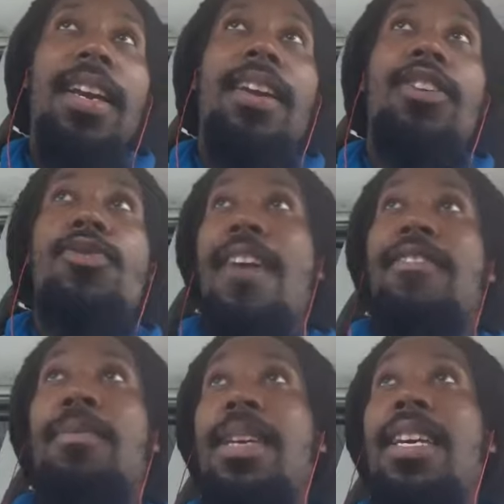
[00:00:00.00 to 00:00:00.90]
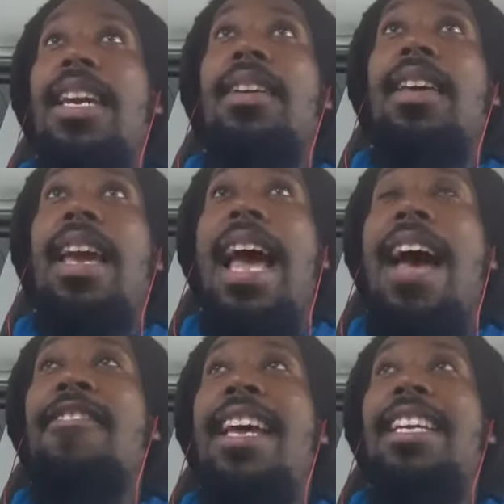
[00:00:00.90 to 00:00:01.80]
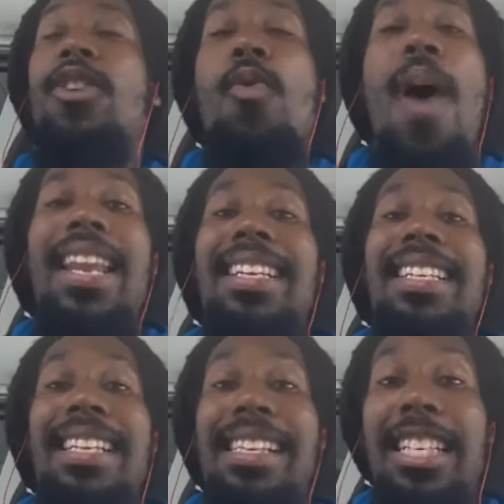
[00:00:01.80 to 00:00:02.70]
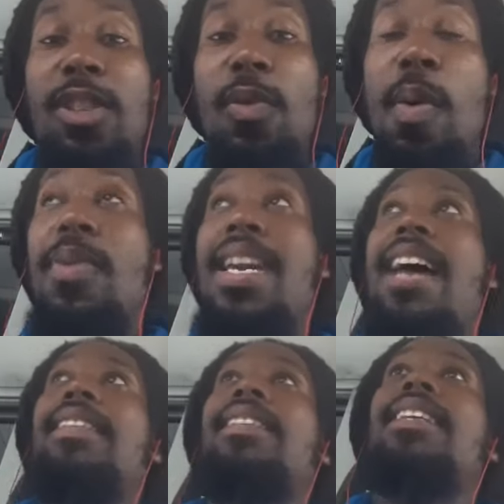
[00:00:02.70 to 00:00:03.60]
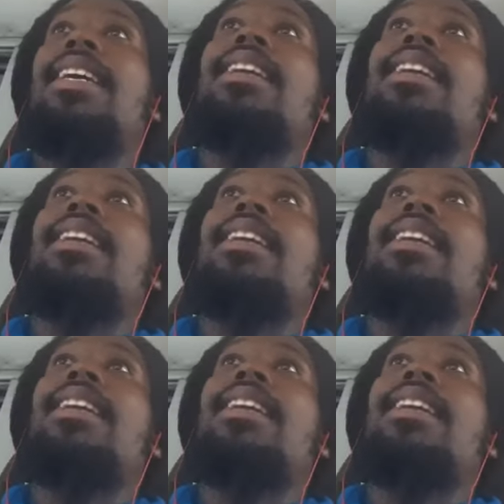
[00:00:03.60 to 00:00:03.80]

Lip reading: you have to be having that equality to listen to what we have to say.